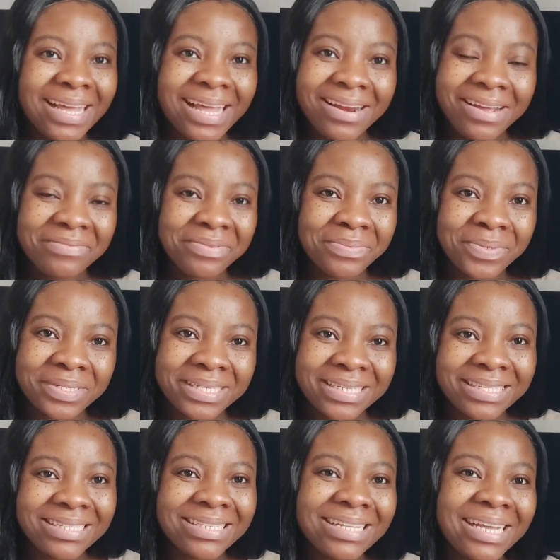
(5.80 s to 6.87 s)

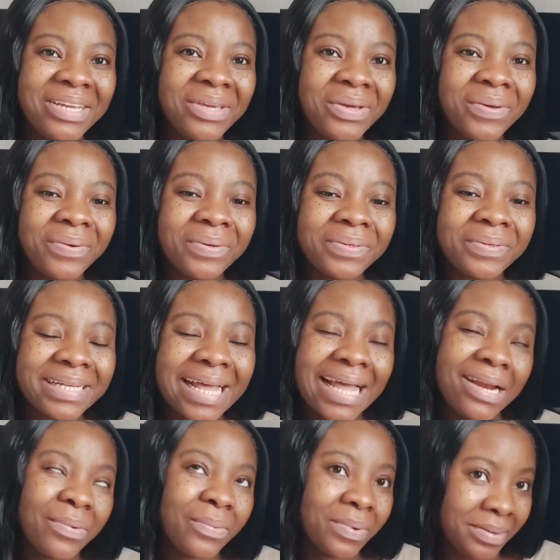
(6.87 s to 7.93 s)
everyone, thank you
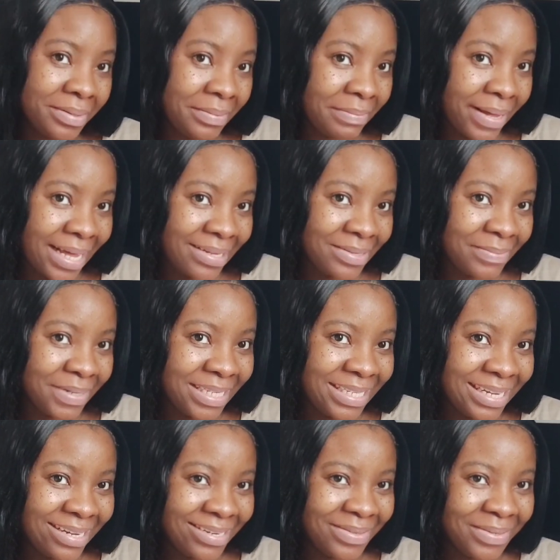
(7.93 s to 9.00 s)
and welcome back to my
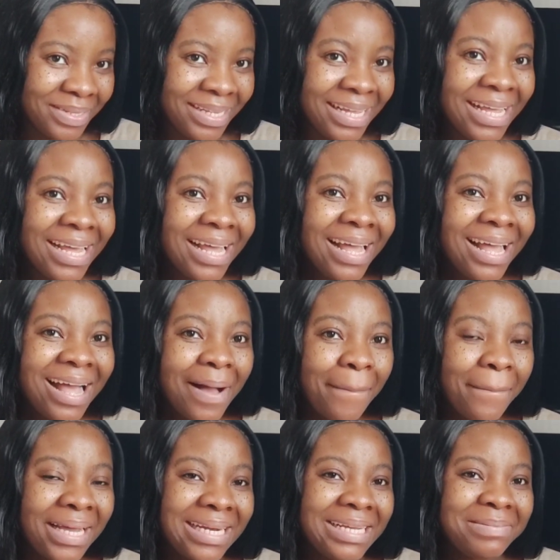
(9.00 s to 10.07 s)
channel.
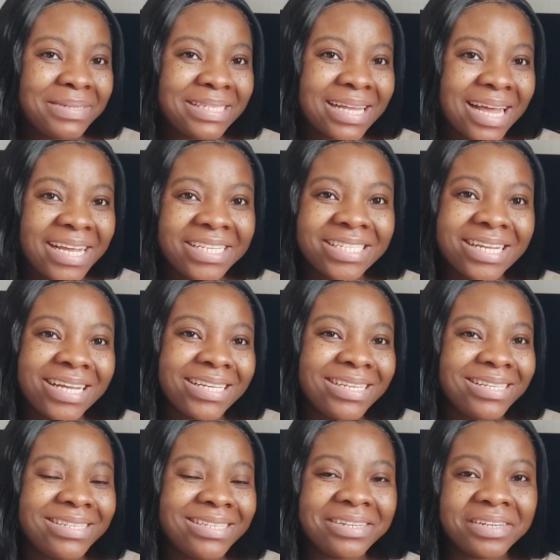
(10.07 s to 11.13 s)
My name is Aisha
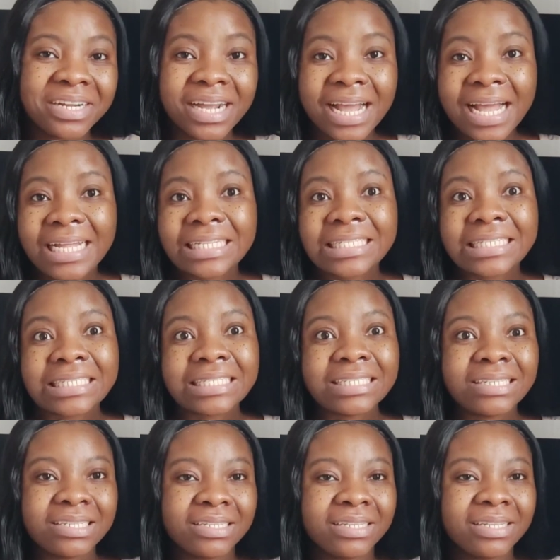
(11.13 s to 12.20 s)
Akinyera,
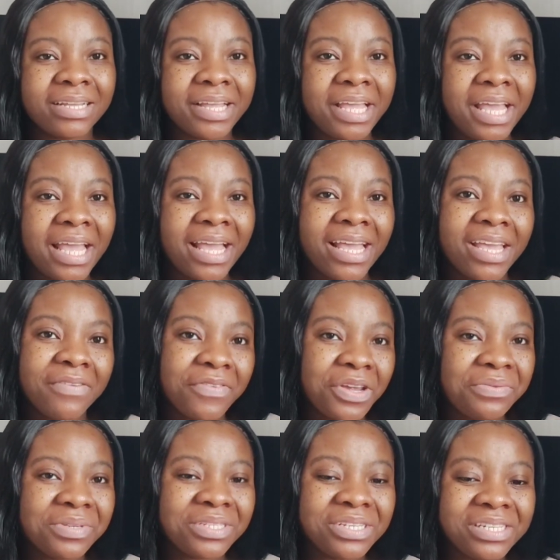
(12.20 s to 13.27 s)
and if you're
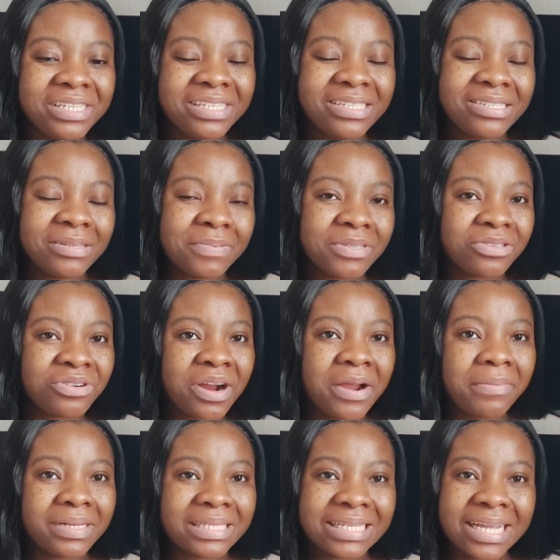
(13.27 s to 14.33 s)
a returning
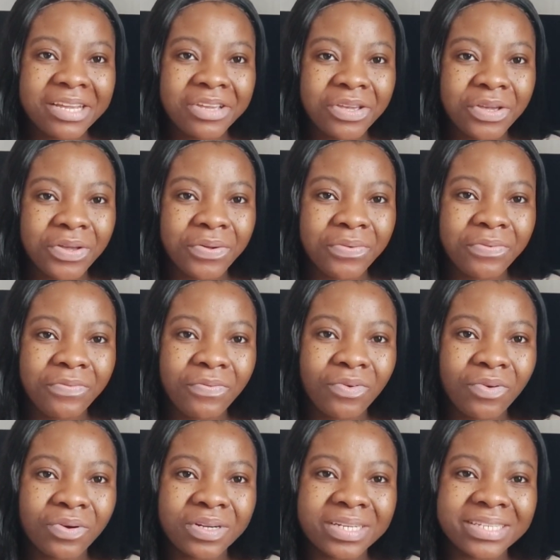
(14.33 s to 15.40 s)
subscriber, thank you
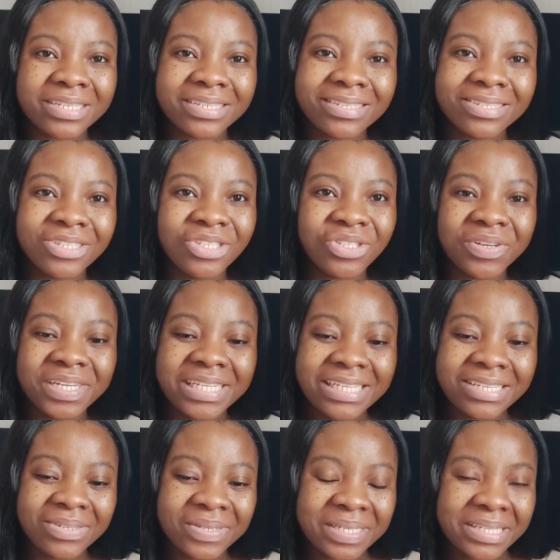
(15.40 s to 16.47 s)
for
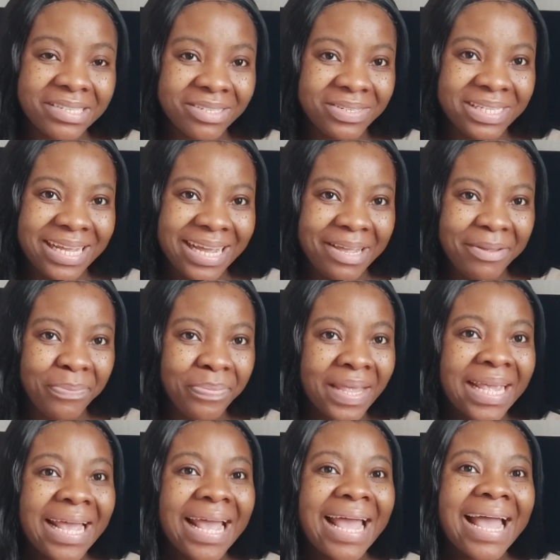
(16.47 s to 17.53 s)
joining us today.
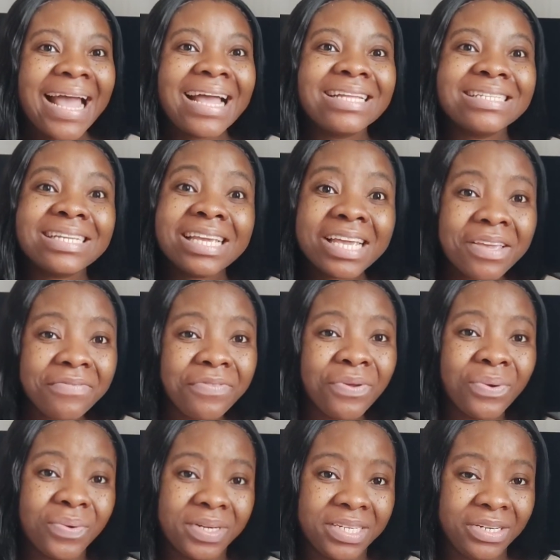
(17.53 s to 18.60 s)
And if
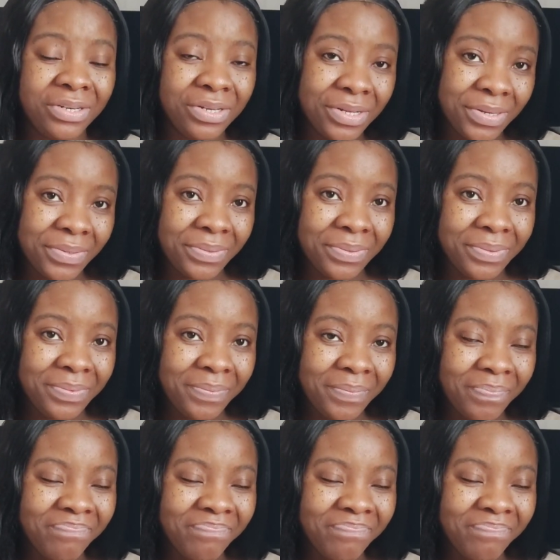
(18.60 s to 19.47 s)
you are new,